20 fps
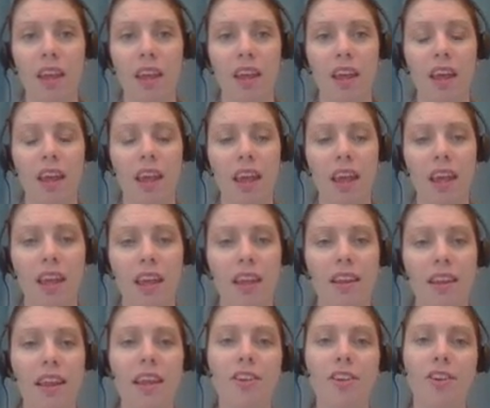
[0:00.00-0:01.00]
And
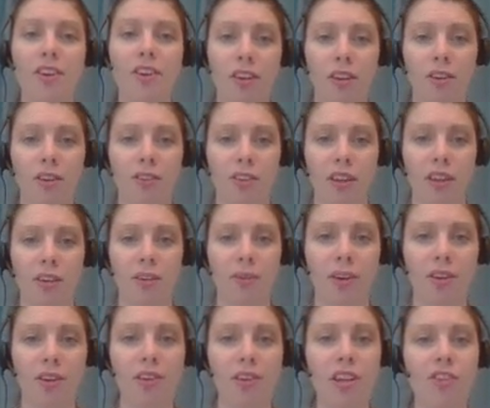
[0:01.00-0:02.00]
then your closing, where
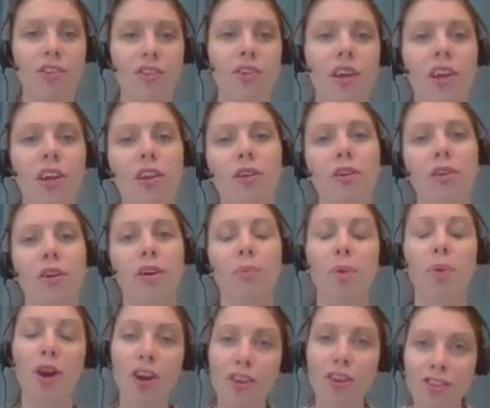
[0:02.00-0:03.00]
you need to include a
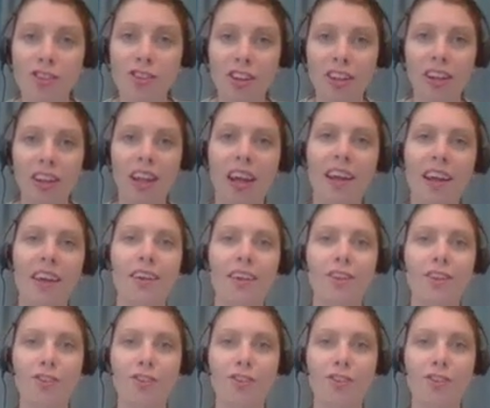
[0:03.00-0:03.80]
personalized,